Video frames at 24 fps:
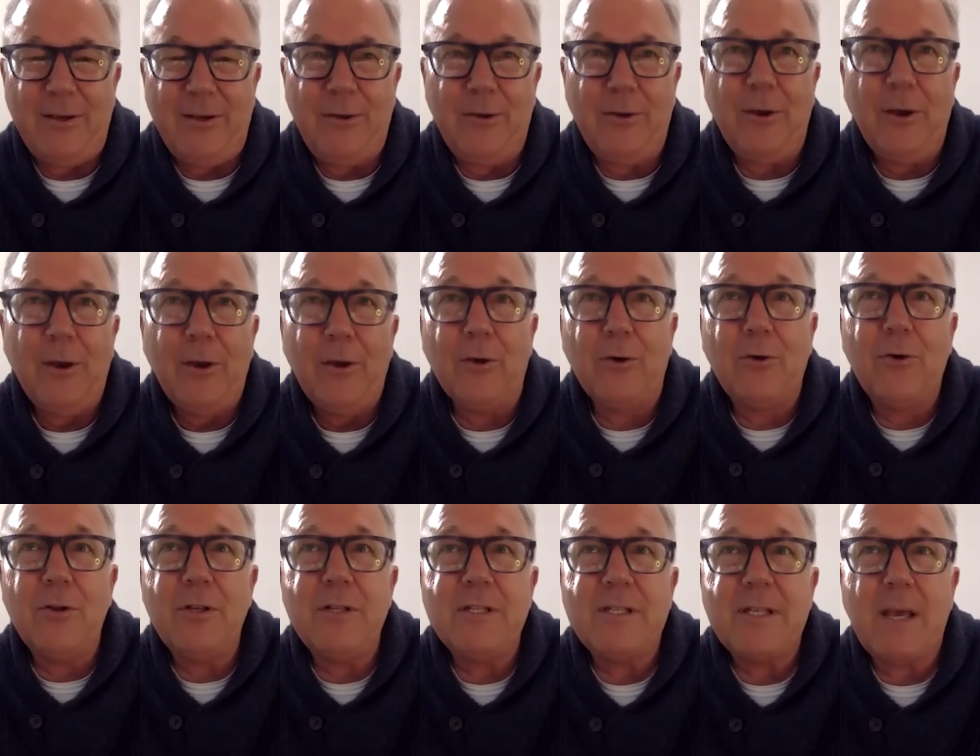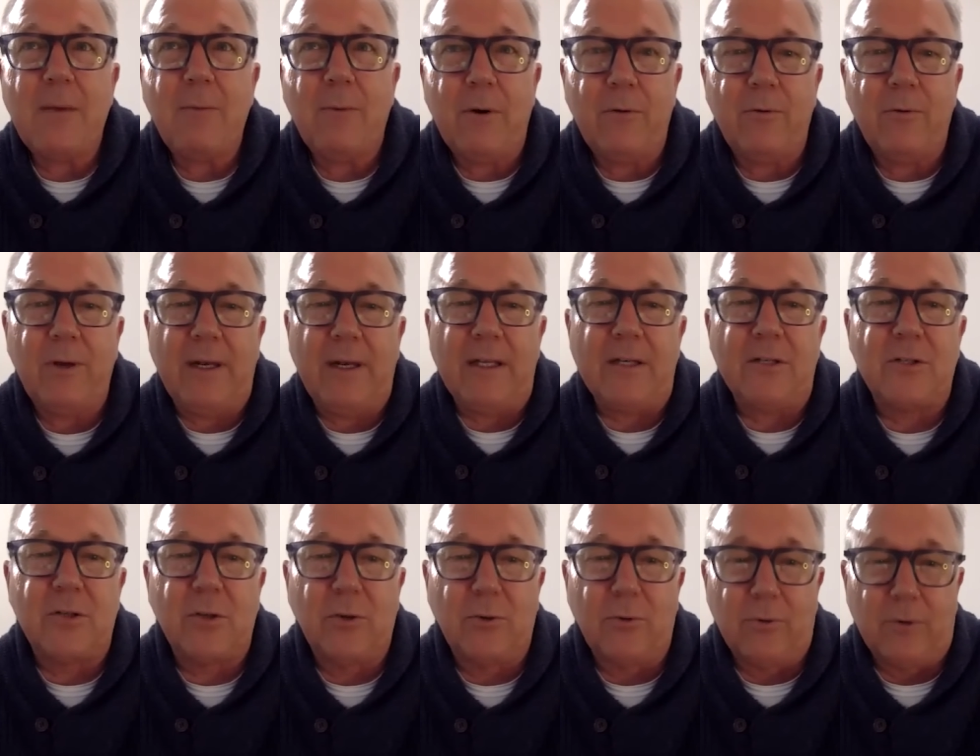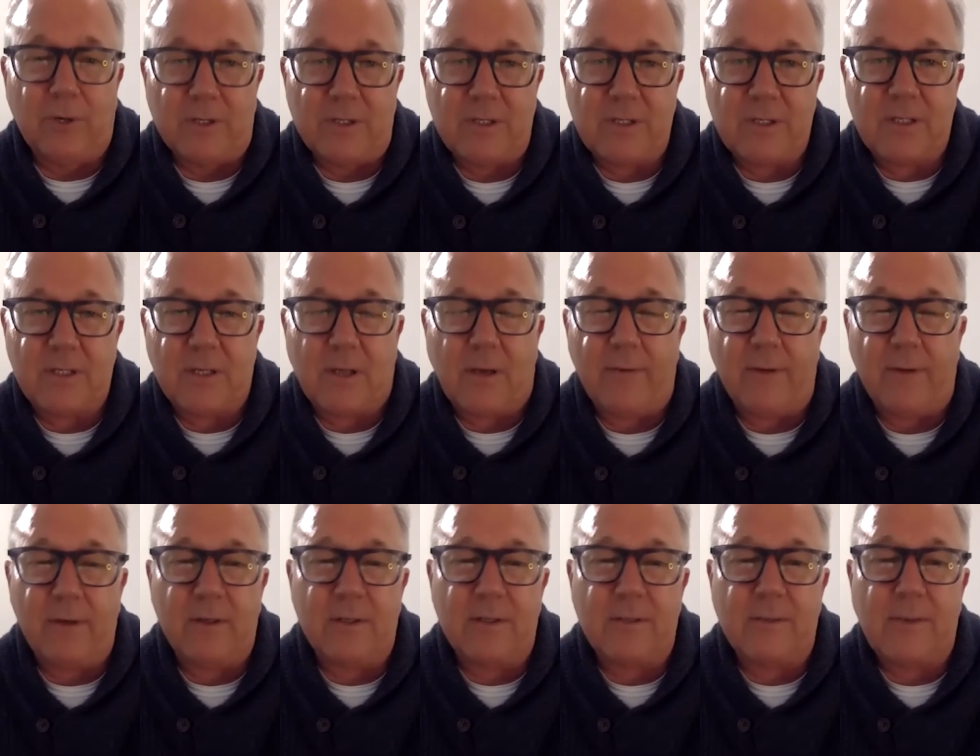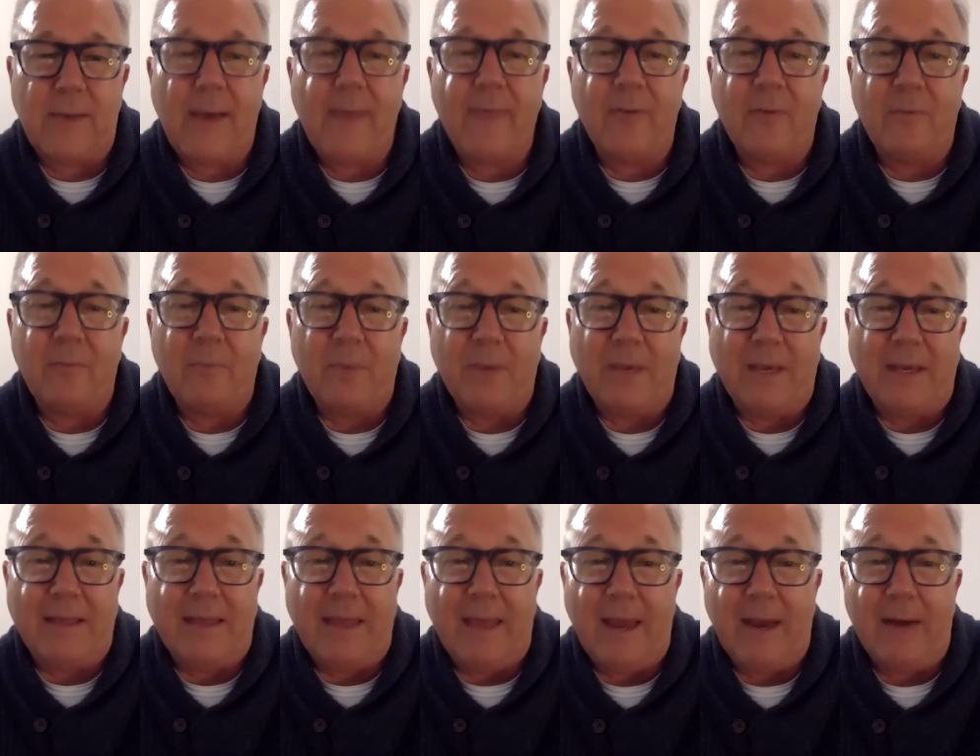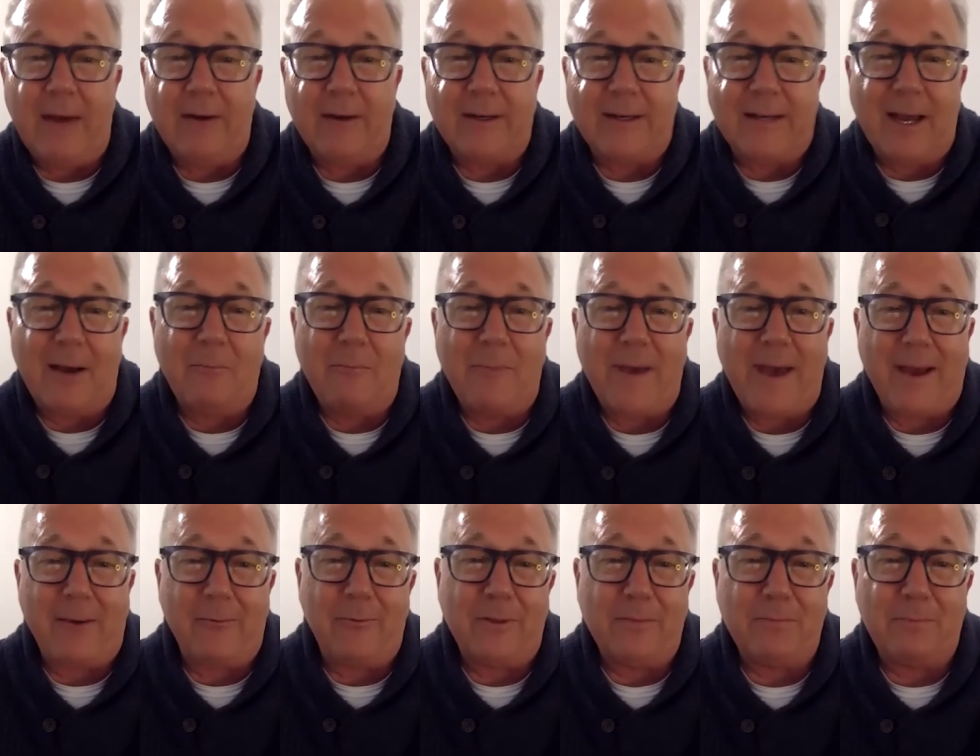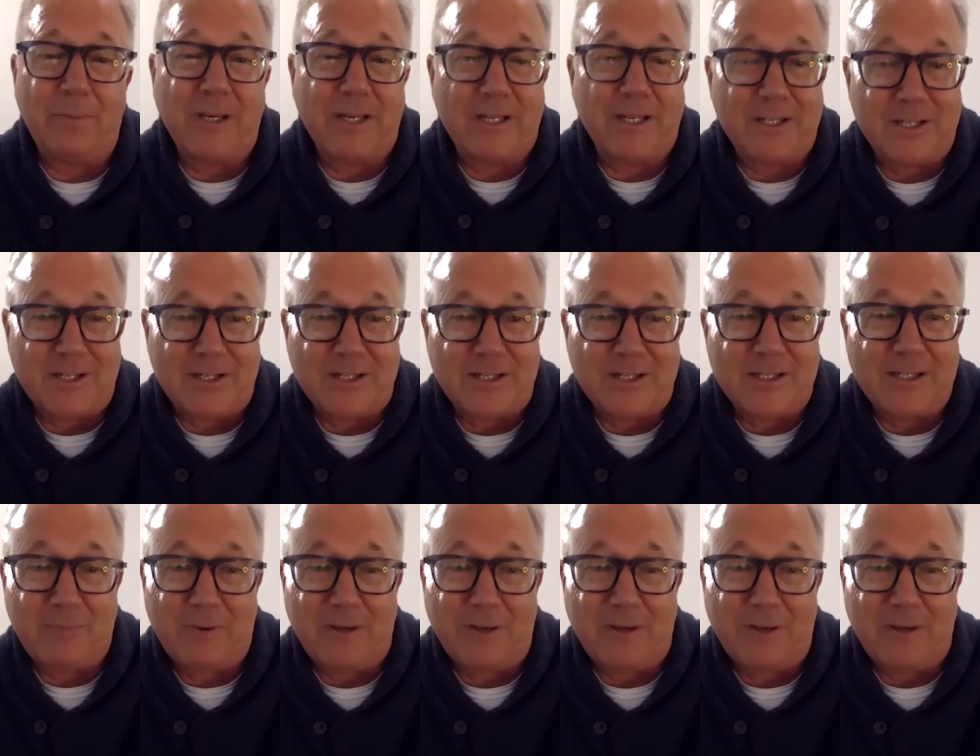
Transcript: You, yeah. you couldn't say we're really tourists of it because we haven't been there and come back with pictures,